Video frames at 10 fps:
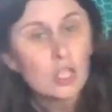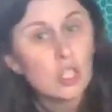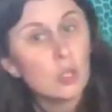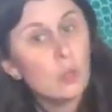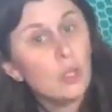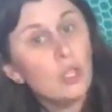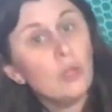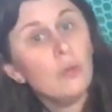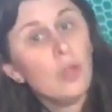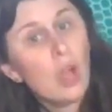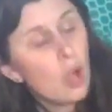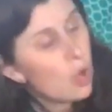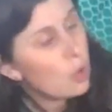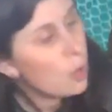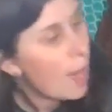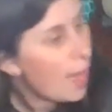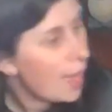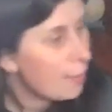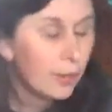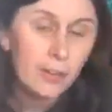Do you know who
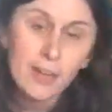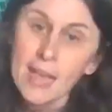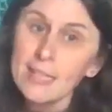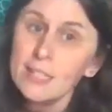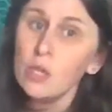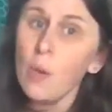hibernates,